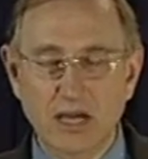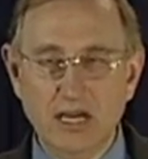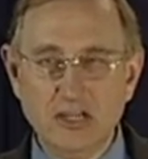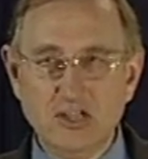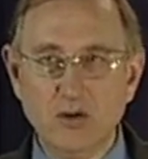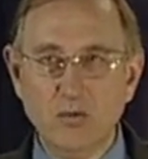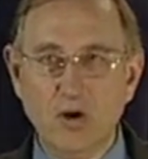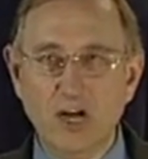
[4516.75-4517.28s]

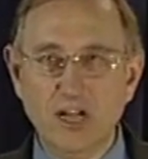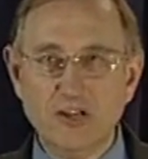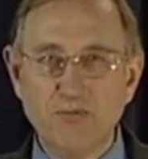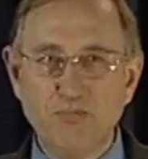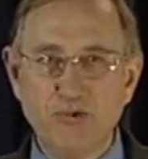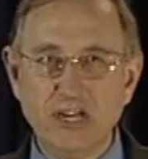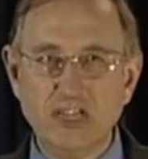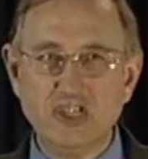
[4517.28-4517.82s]
Is the
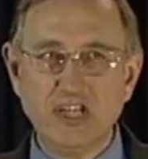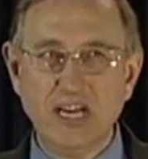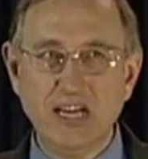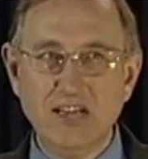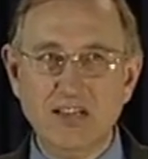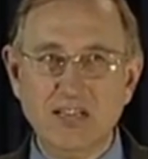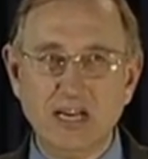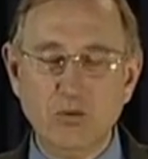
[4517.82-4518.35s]
world
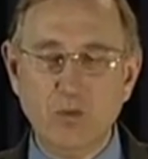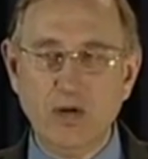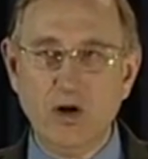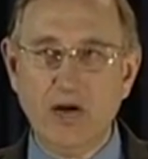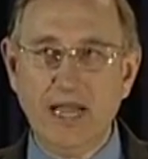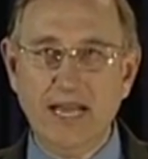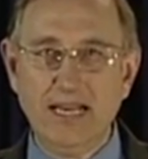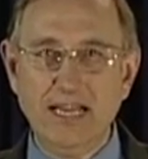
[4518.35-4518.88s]
preaching that we
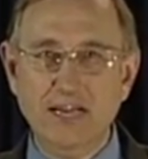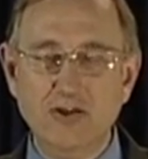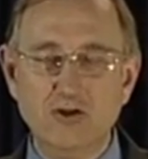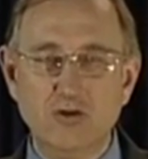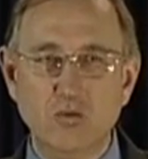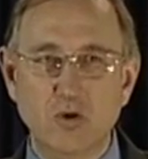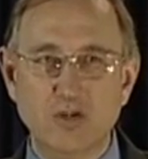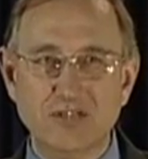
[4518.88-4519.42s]
are heading
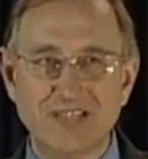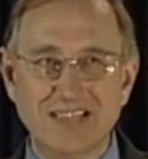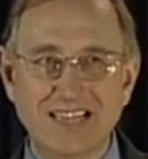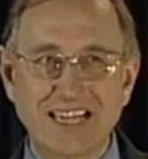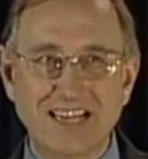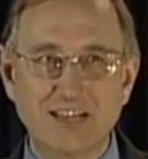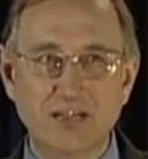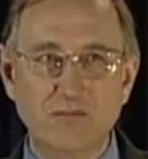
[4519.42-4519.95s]
towards a
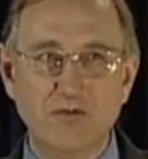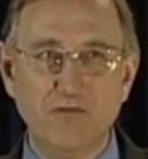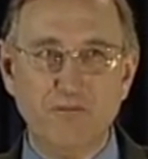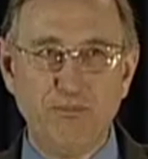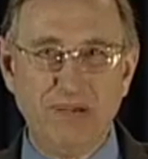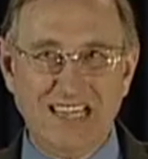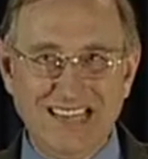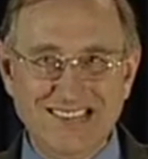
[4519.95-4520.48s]
kingdom
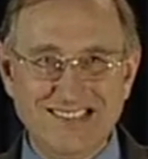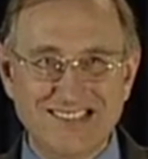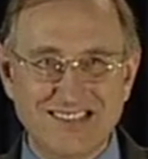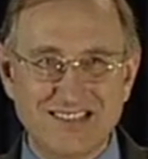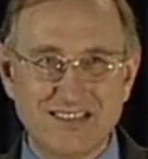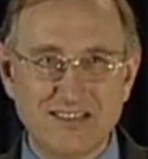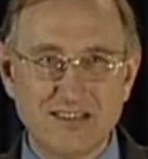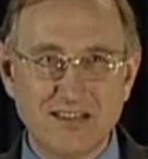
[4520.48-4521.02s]
of
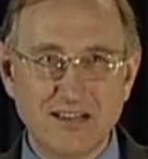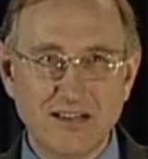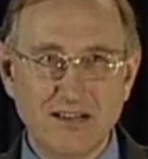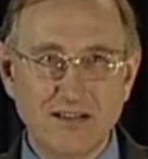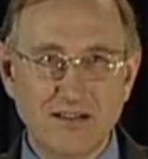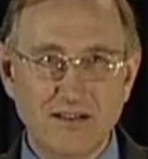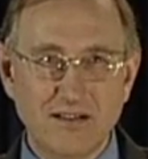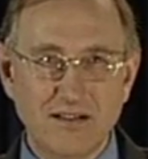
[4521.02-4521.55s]
peace?
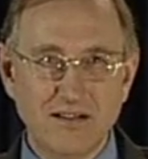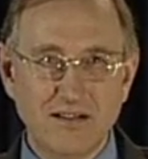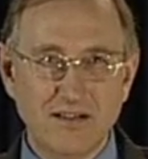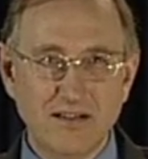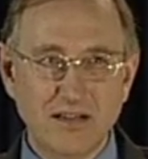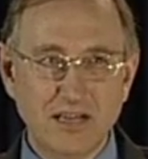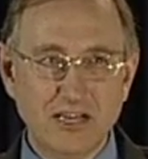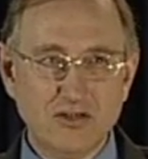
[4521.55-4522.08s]

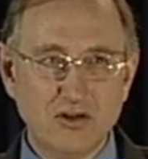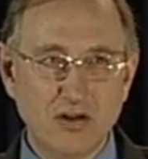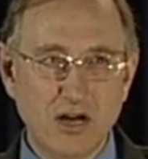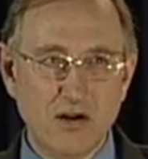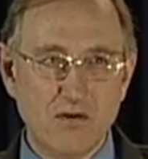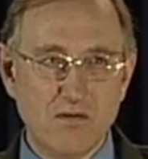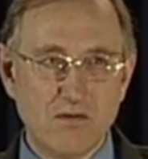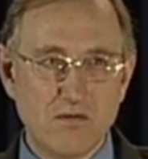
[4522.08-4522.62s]
Yes or
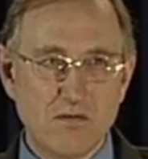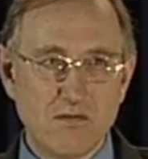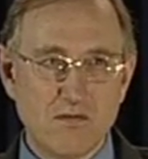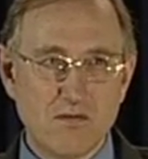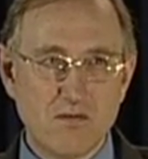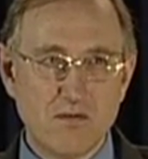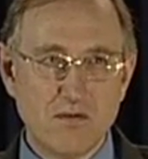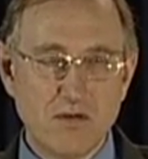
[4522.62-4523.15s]
no?
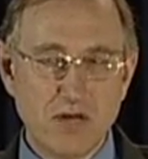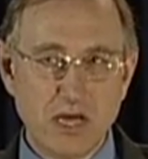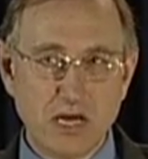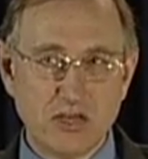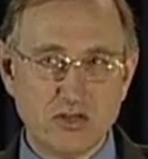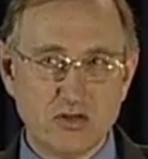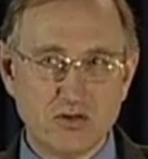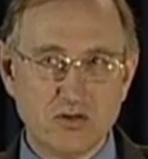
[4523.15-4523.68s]

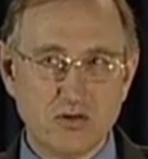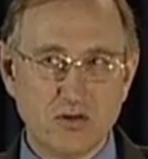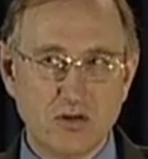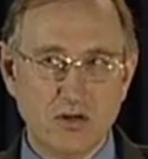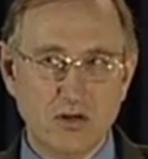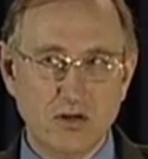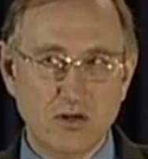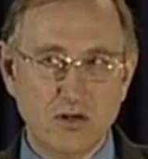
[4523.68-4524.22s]
Yes.
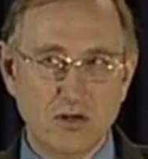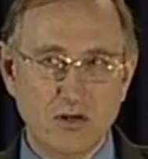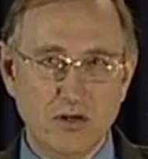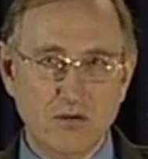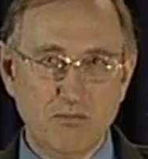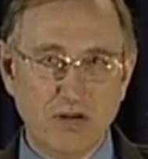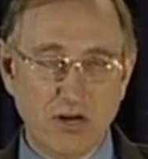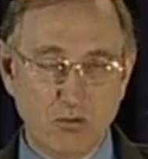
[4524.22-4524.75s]

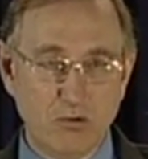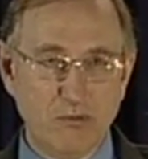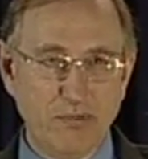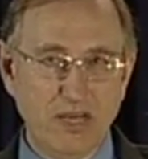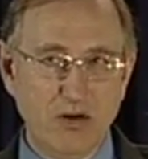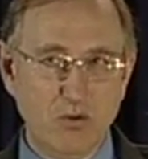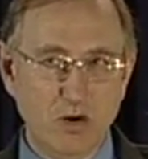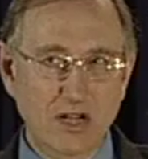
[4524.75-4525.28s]
But it will
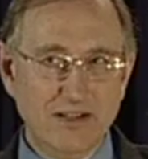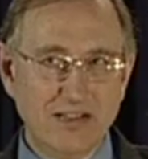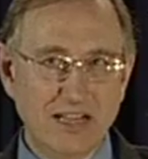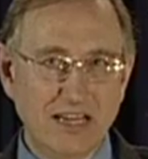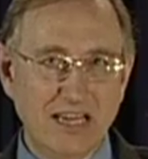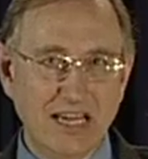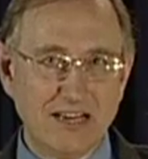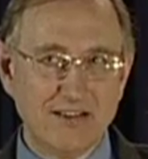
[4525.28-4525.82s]
be a
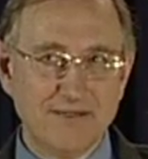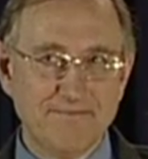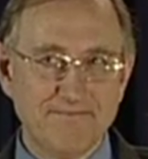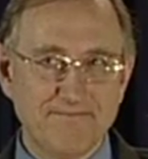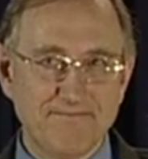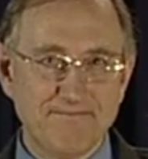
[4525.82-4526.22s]
worldly kingdom.